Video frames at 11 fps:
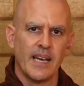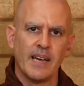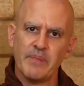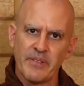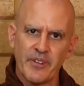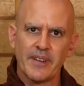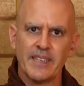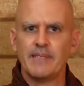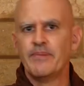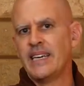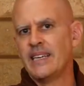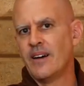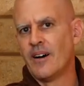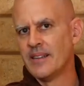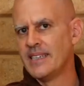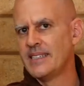And before he'd made
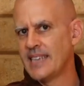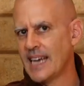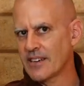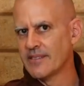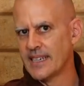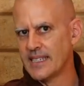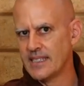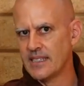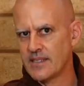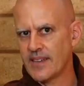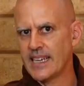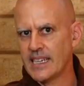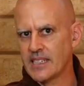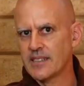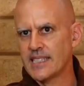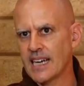all these sacrifices,
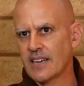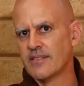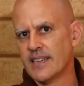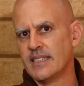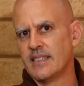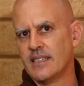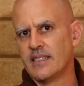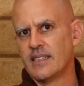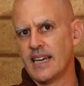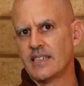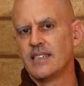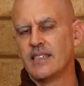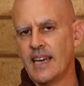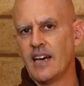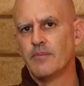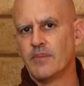financial sacrifices, actually to
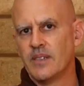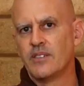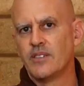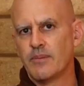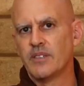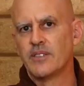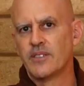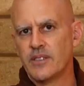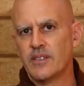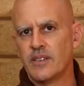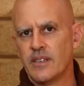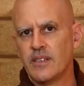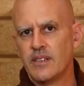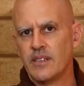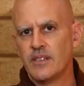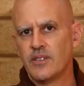help troubled
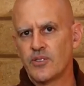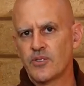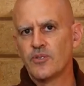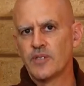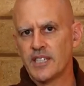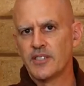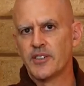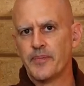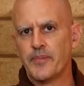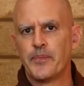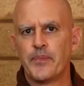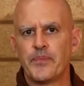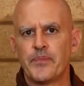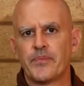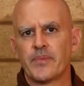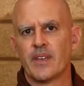school children.
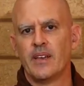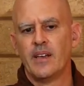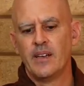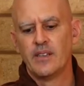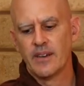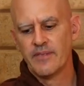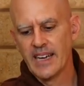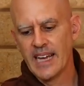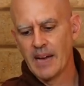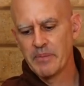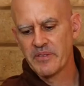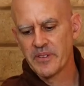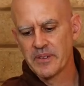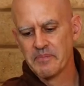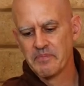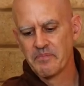I'm very happy for
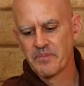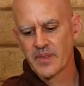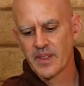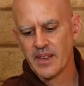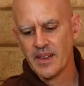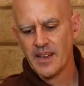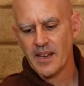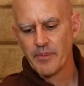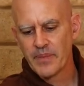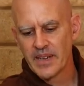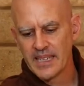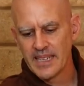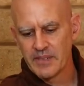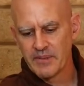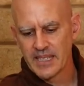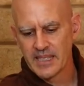him. But
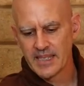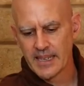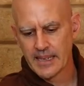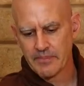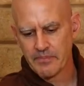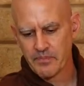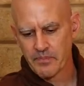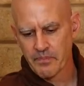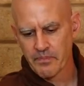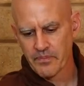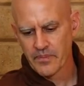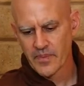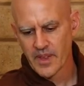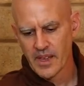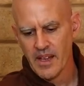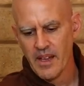it was a
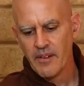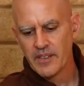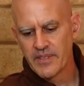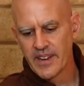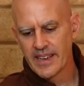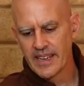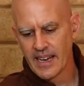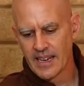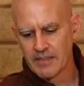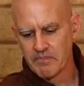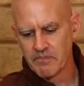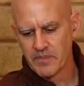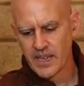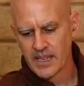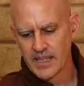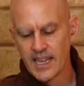very
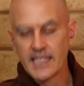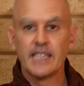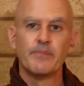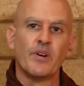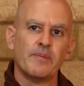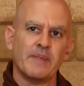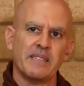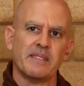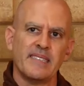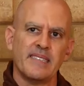touching moment